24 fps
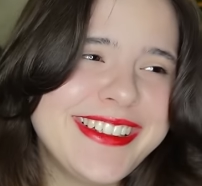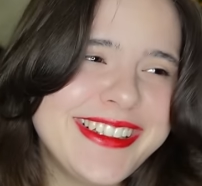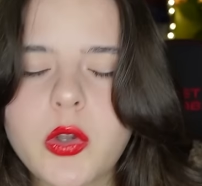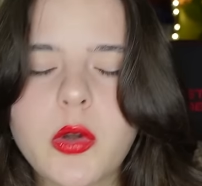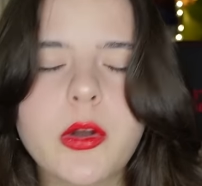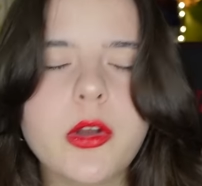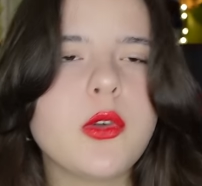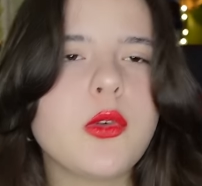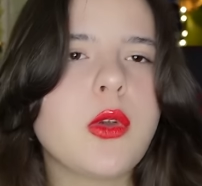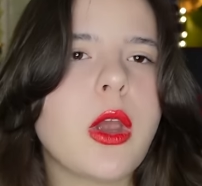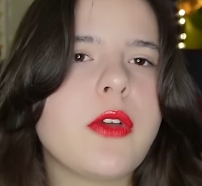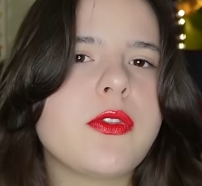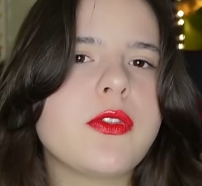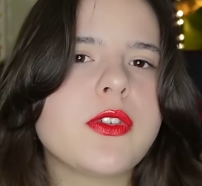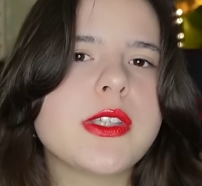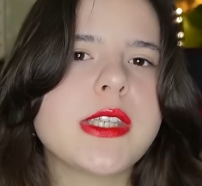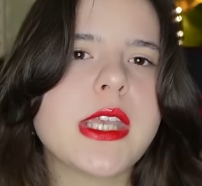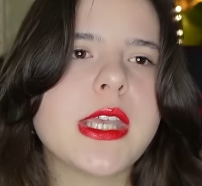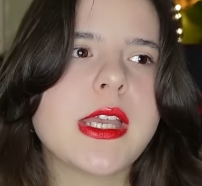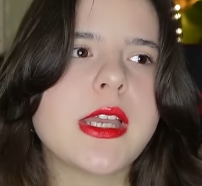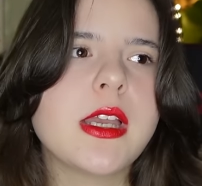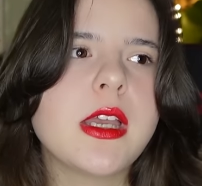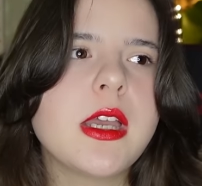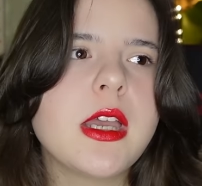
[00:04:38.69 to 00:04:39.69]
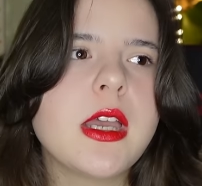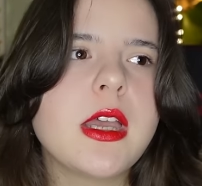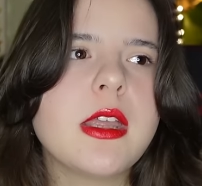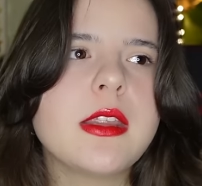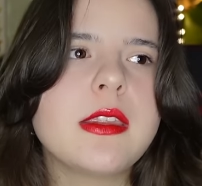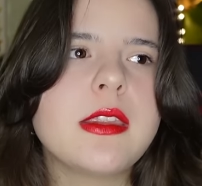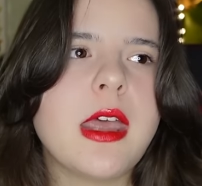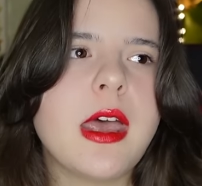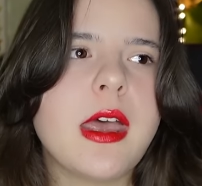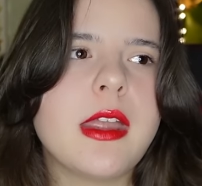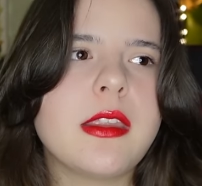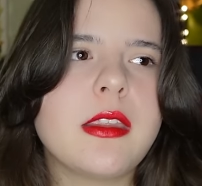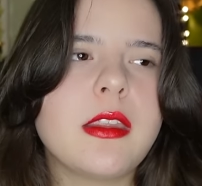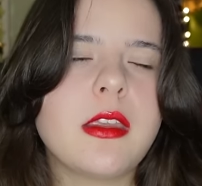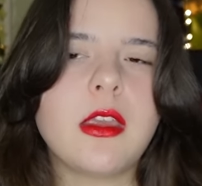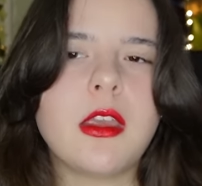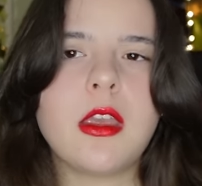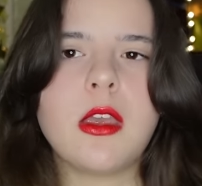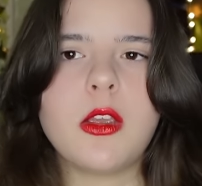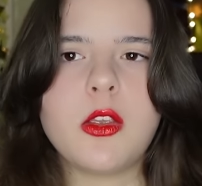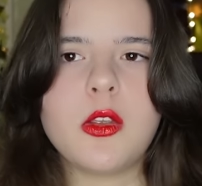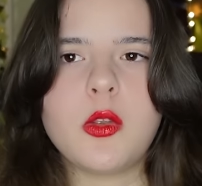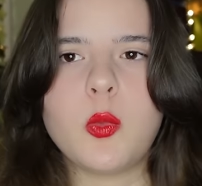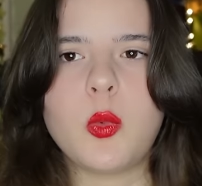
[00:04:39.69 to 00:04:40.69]
Though I do have to say that
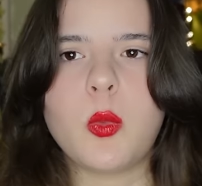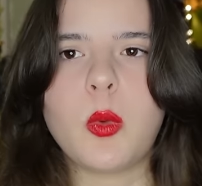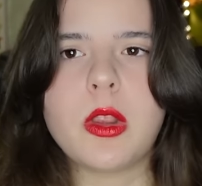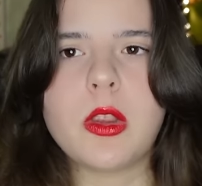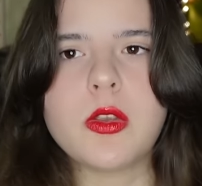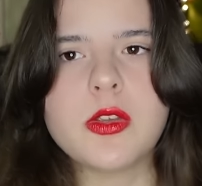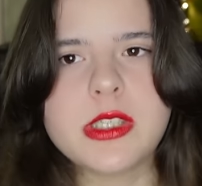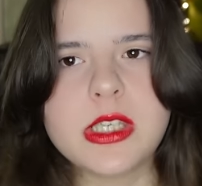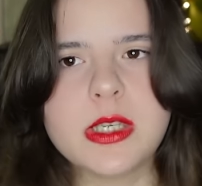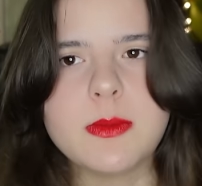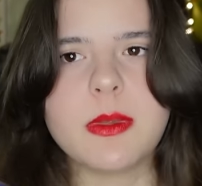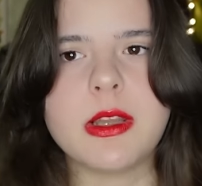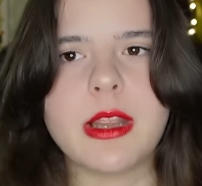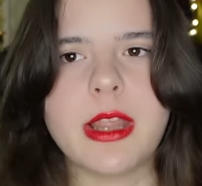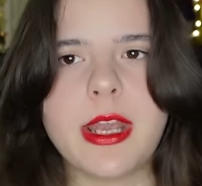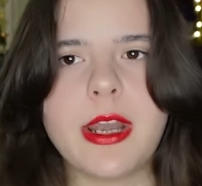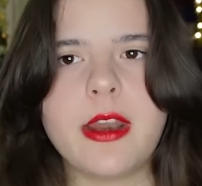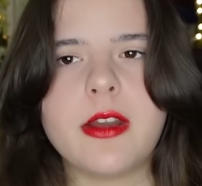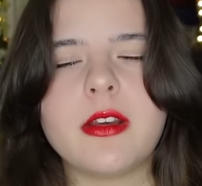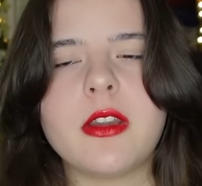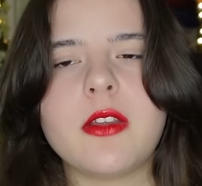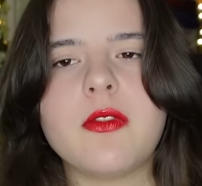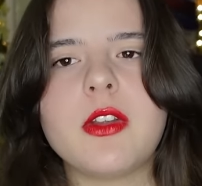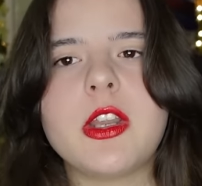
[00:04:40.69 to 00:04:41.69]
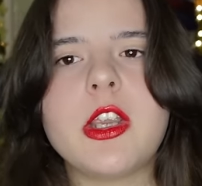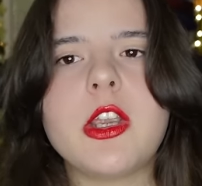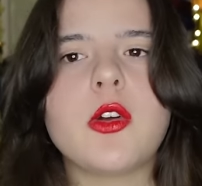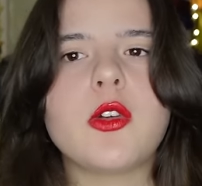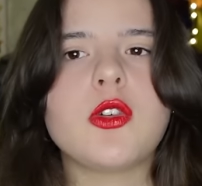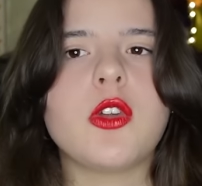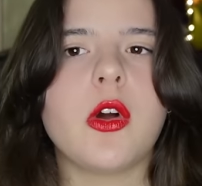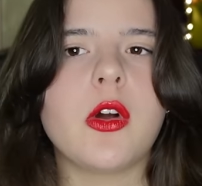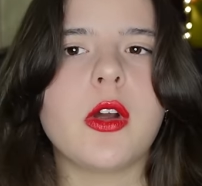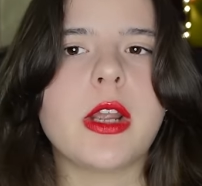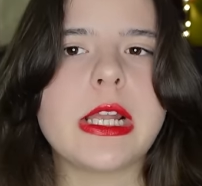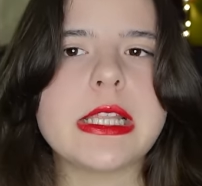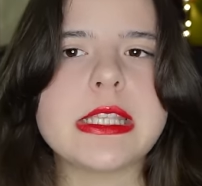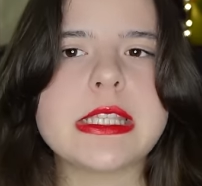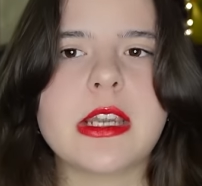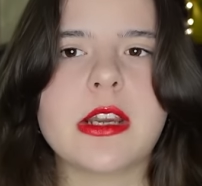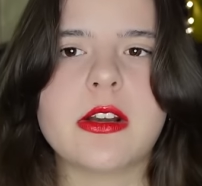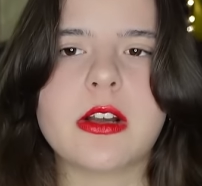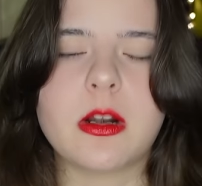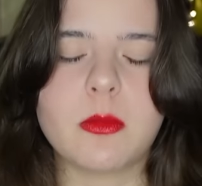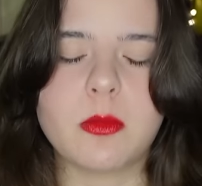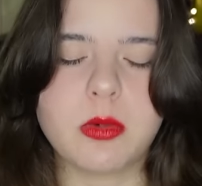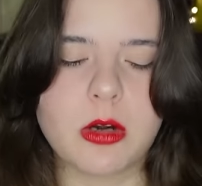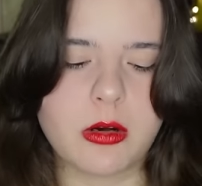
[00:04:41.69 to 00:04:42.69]
when you see me later in the video, don't get
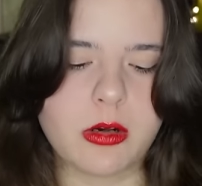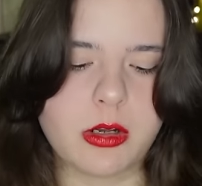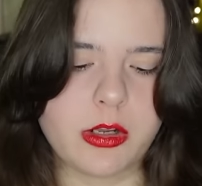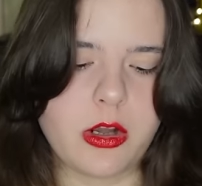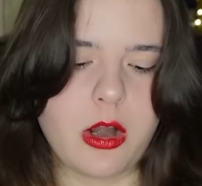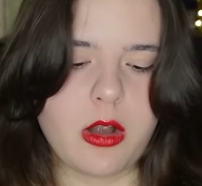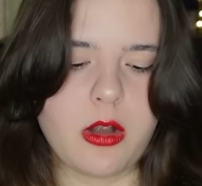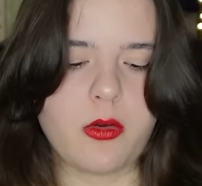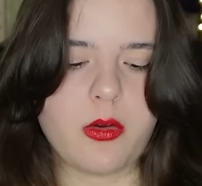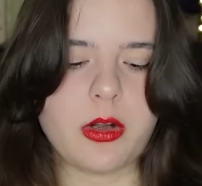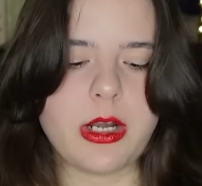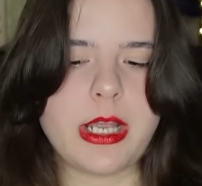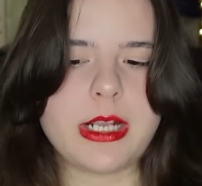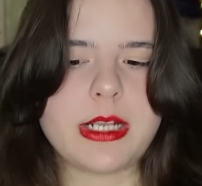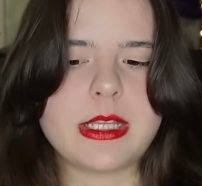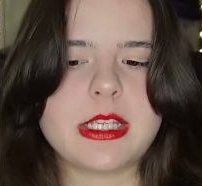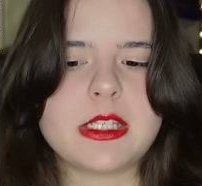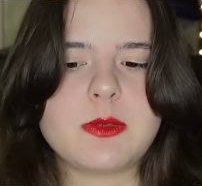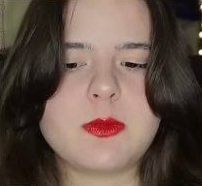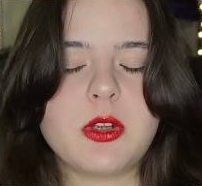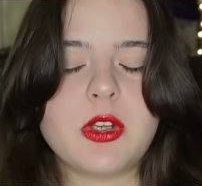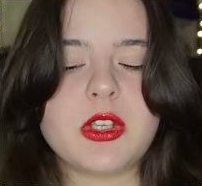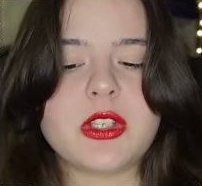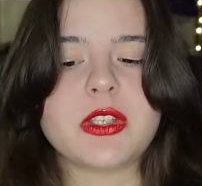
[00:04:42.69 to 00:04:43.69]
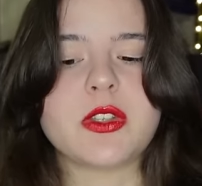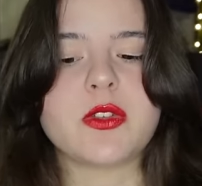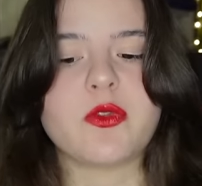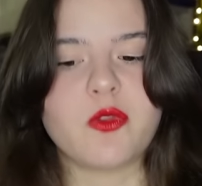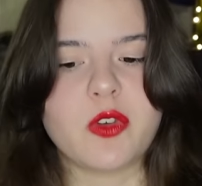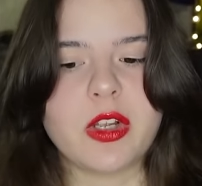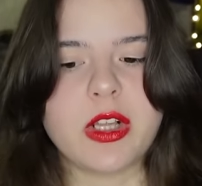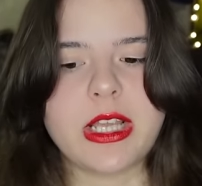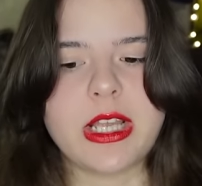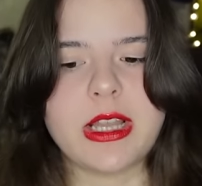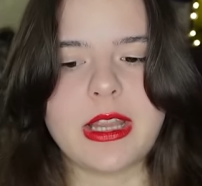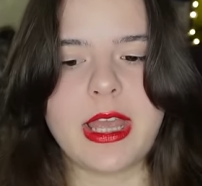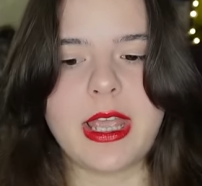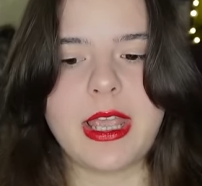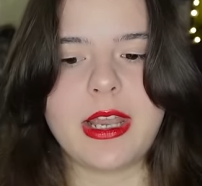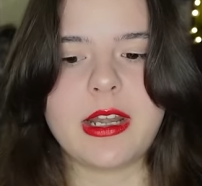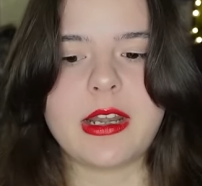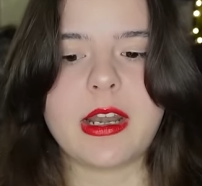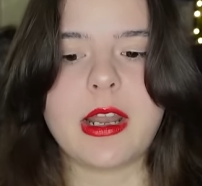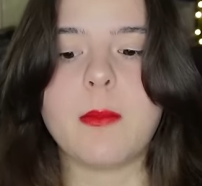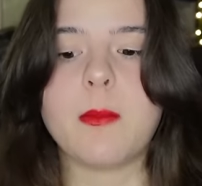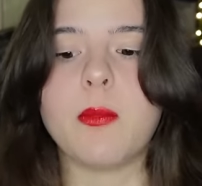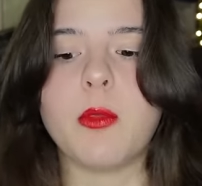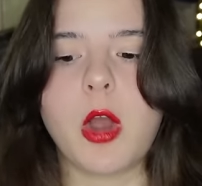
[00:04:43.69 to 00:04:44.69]
scared. I'll probably not look like this because it's really late
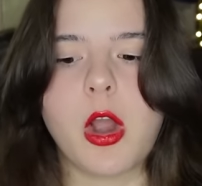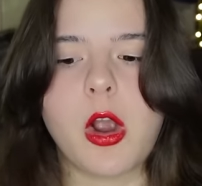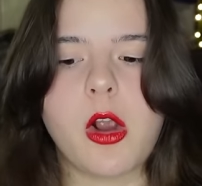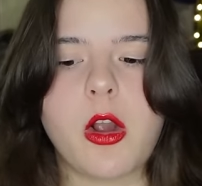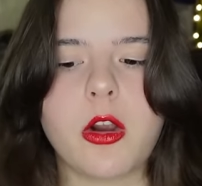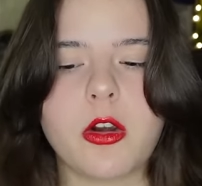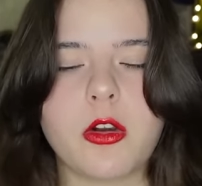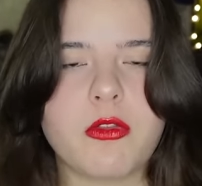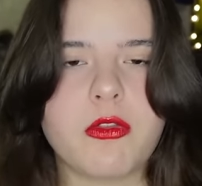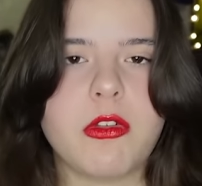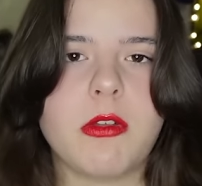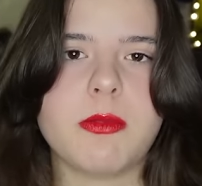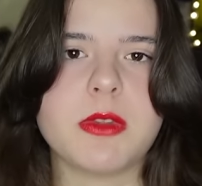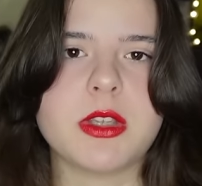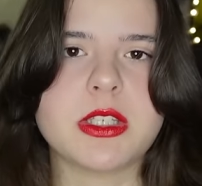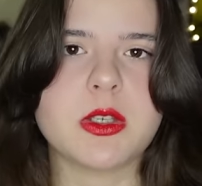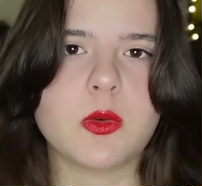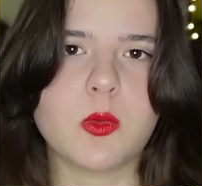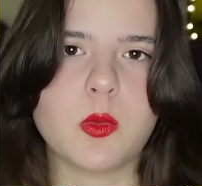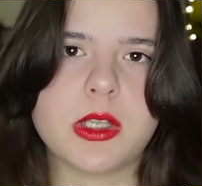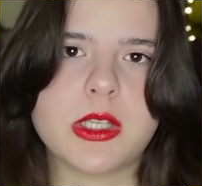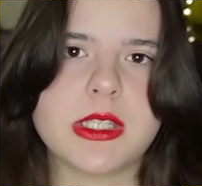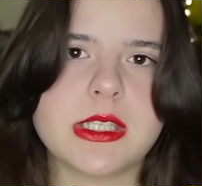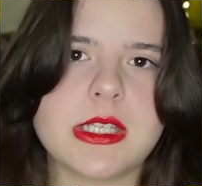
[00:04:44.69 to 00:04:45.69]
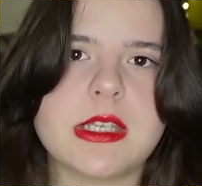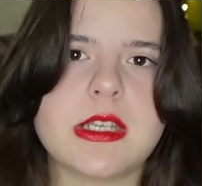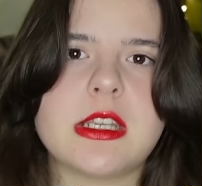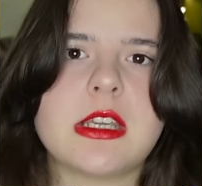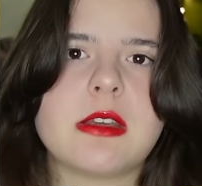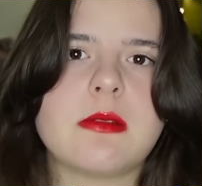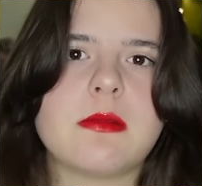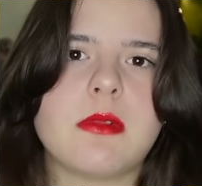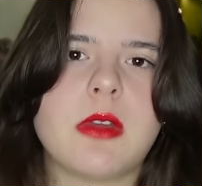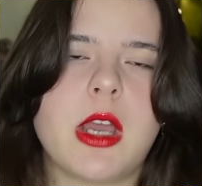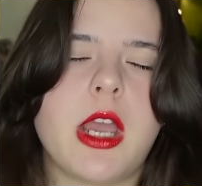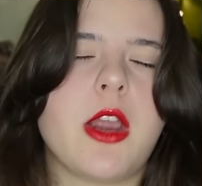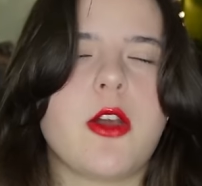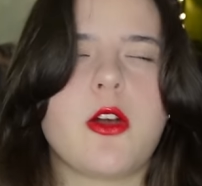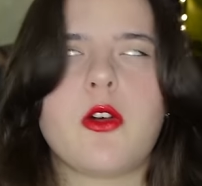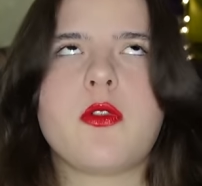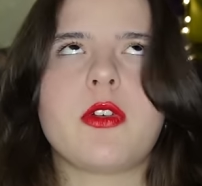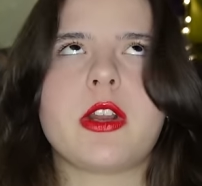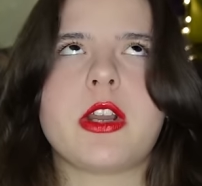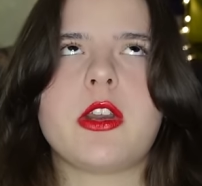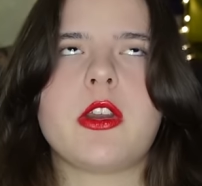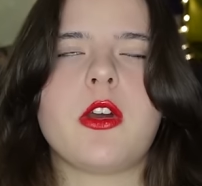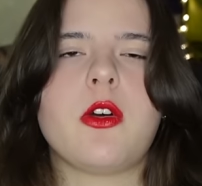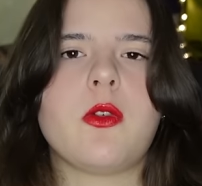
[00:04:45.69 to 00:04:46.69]
and I'm not gonna film this in one sitting. I
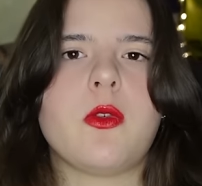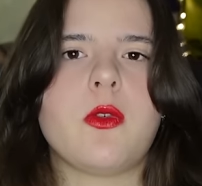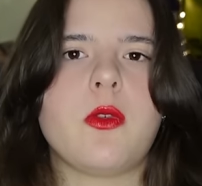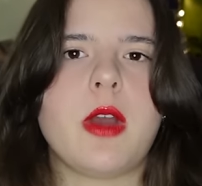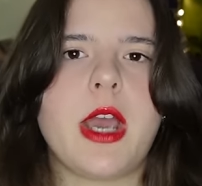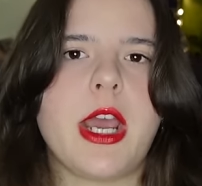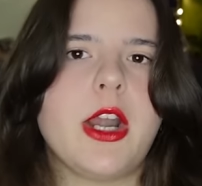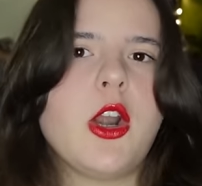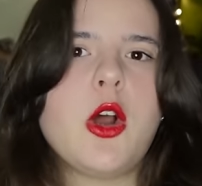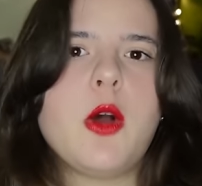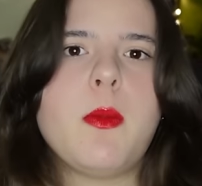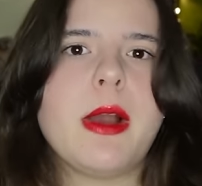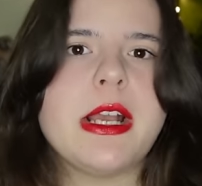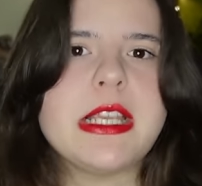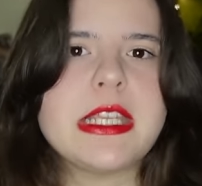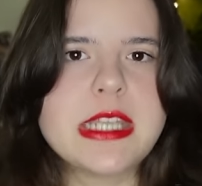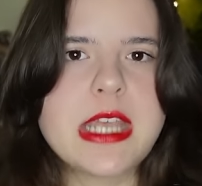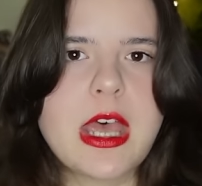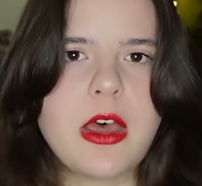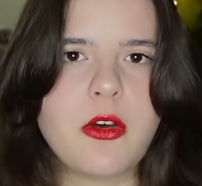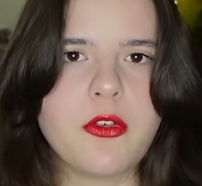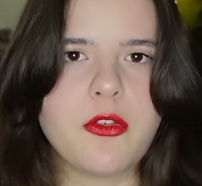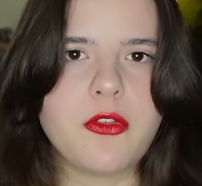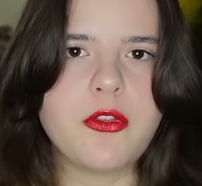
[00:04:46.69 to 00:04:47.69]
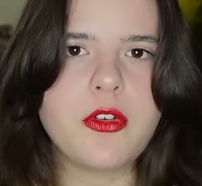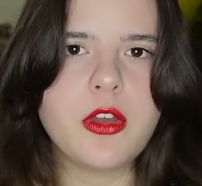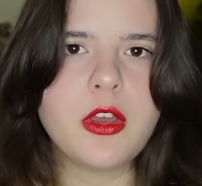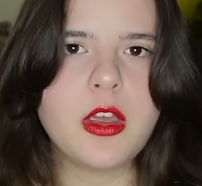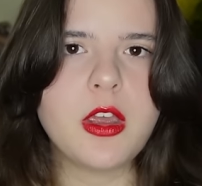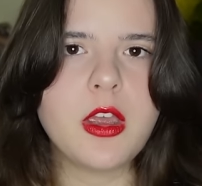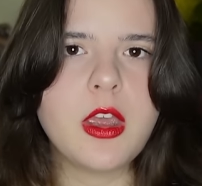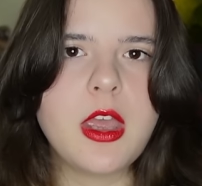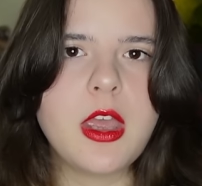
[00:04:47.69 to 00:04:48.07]
already know. I know myself.